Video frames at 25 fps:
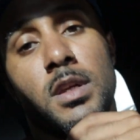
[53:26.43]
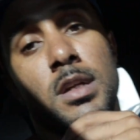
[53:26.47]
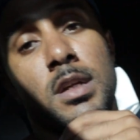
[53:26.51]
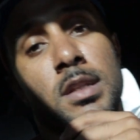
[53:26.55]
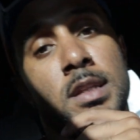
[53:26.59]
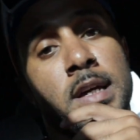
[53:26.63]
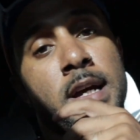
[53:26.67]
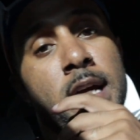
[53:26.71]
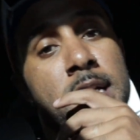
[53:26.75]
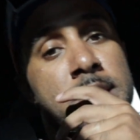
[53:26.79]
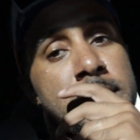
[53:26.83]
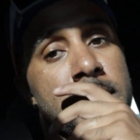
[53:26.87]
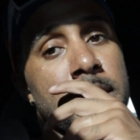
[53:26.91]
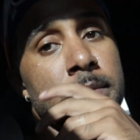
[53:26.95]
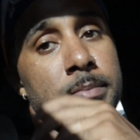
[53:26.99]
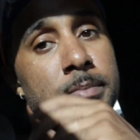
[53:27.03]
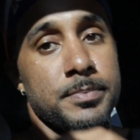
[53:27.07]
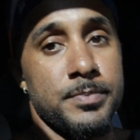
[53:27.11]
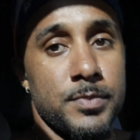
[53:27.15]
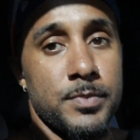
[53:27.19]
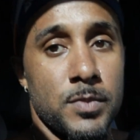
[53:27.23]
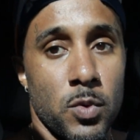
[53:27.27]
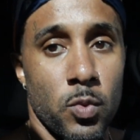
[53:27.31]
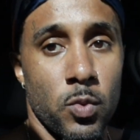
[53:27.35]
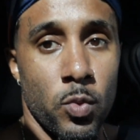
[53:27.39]
like I said,
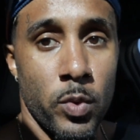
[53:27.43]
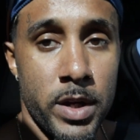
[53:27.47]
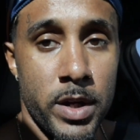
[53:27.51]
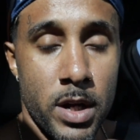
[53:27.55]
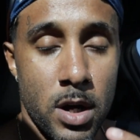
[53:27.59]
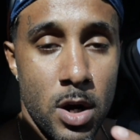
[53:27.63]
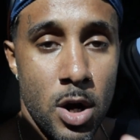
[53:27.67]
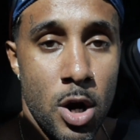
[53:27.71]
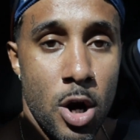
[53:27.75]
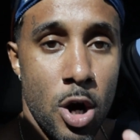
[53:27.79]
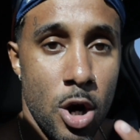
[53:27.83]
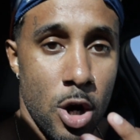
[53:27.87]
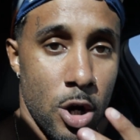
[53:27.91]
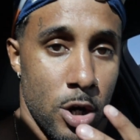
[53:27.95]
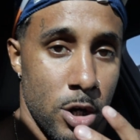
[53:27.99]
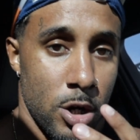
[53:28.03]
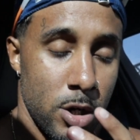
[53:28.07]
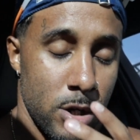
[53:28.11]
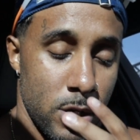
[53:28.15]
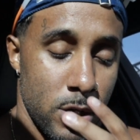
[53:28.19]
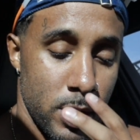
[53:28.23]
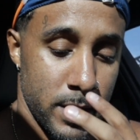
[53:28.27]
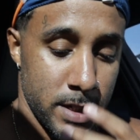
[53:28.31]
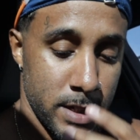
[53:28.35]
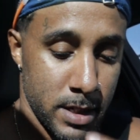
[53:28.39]
we
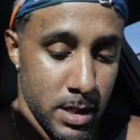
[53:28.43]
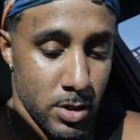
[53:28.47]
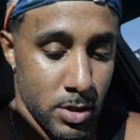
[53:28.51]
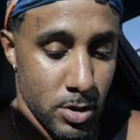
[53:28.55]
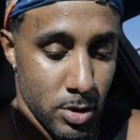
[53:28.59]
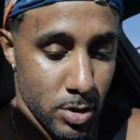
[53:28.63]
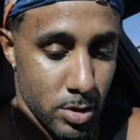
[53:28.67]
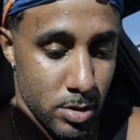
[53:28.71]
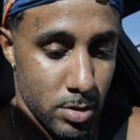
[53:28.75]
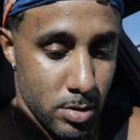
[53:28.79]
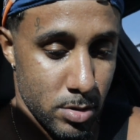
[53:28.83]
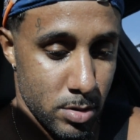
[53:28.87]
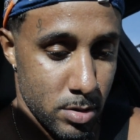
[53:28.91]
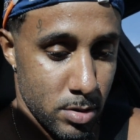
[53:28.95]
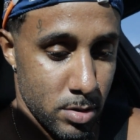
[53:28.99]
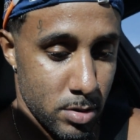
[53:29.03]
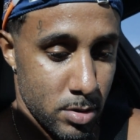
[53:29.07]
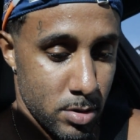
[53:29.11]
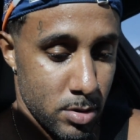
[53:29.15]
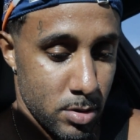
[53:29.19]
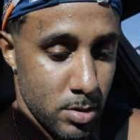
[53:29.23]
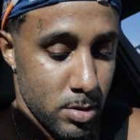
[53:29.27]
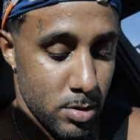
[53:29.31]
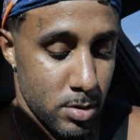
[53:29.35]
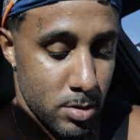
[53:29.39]
are here
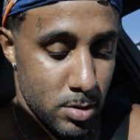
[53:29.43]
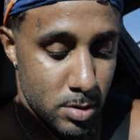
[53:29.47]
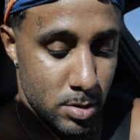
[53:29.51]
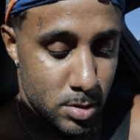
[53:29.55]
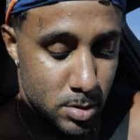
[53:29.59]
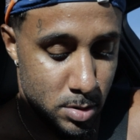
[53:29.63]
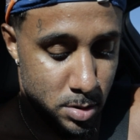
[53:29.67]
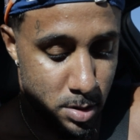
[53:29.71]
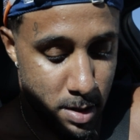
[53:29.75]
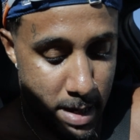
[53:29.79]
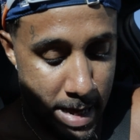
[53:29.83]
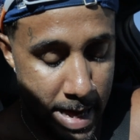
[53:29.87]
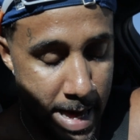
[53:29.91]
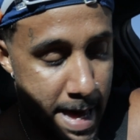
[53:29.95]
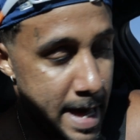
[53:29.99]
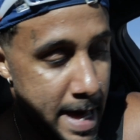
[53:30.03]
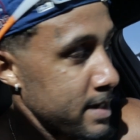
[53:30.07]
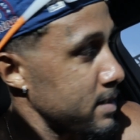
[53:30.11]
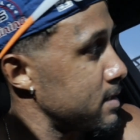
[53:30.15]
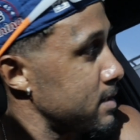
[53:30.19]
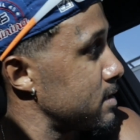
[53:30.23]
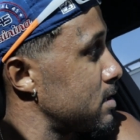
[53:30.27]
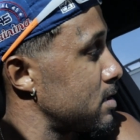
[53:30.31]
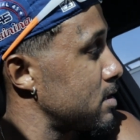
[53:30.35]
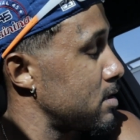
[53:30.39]

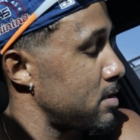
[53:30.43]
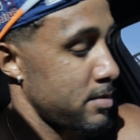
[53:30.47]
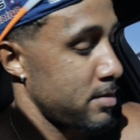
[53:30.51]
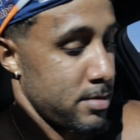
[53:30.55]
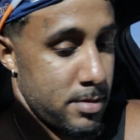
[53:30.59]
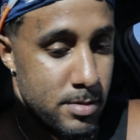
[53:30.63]
at,